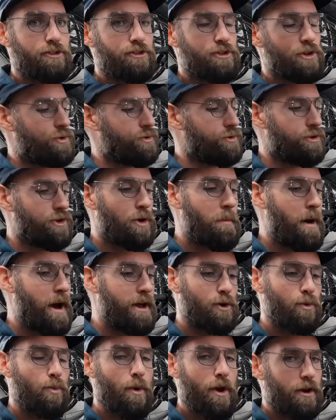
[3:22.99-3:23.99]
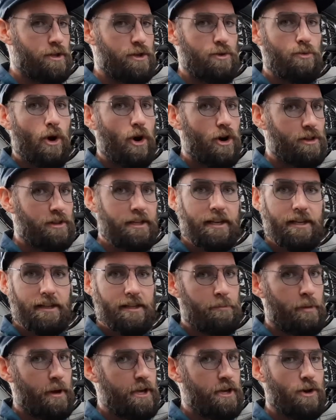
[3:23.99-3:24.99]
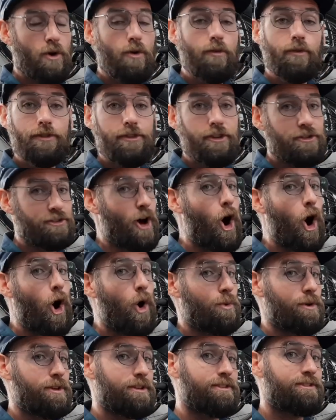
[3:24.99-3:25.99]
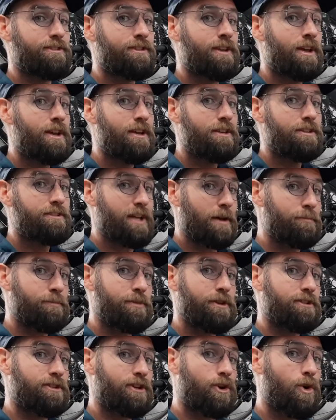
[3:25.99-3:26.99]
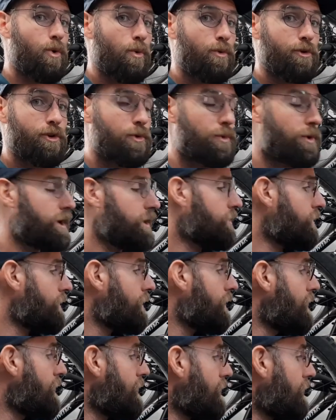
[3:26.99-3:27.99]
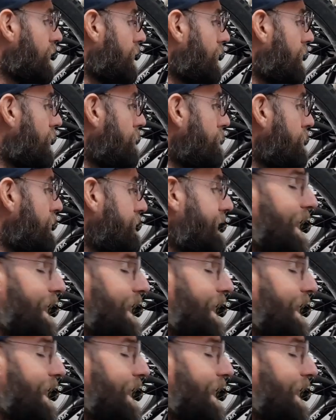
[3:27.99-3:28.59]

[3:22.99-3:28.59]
So no matter where you are leading the bike over, there's always something to corner with. And